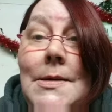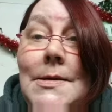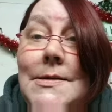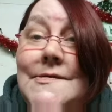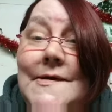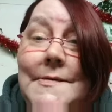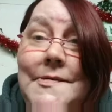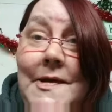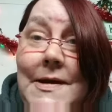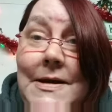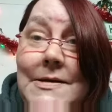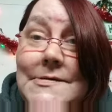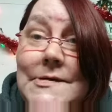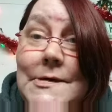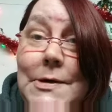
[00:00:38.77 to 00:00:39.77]
is
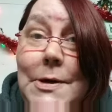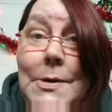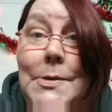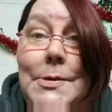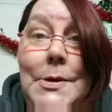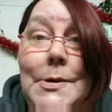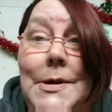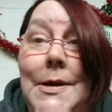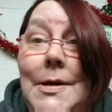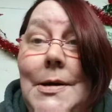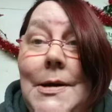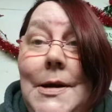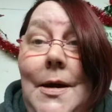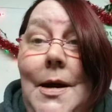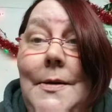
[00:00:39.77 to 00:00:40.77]
upsetting to you, you can
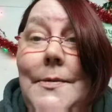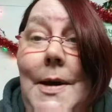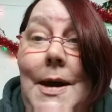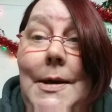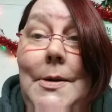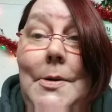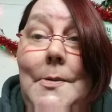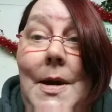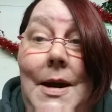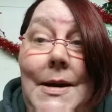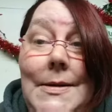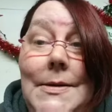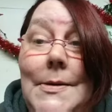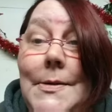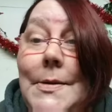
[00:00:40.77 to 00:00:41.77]
click off, I don't
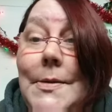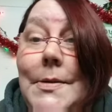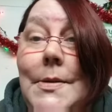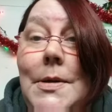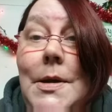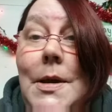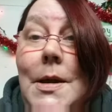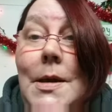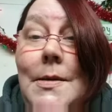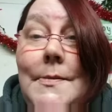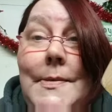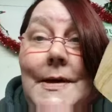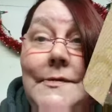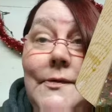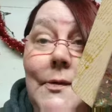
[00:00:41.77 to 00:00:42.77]
mind, or fast